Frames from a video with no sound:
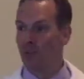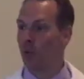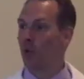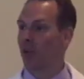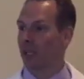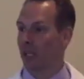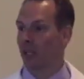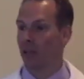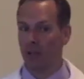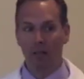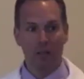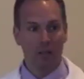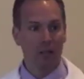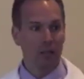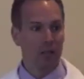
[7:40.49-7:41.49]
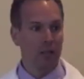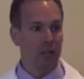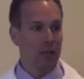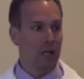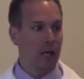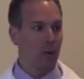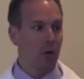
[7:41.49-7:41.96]
it's working.
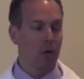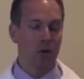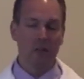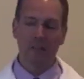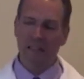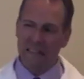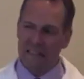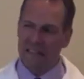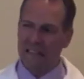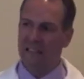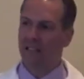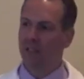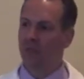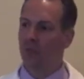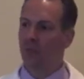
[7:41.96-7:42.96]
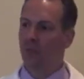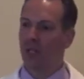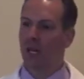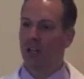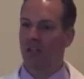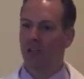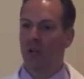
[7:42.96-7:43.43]
Yeah, or
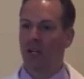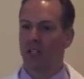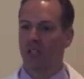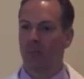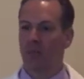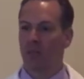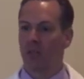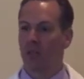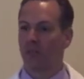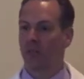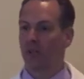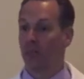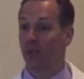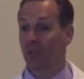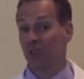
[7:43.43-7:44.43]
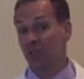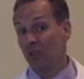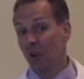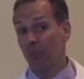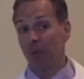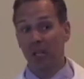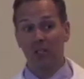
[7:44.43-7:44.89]
you got to try something different, because
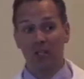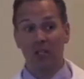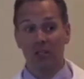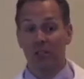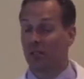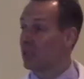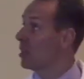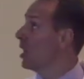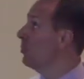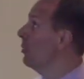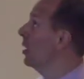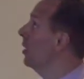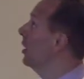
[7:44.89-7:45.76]
no patient is the same.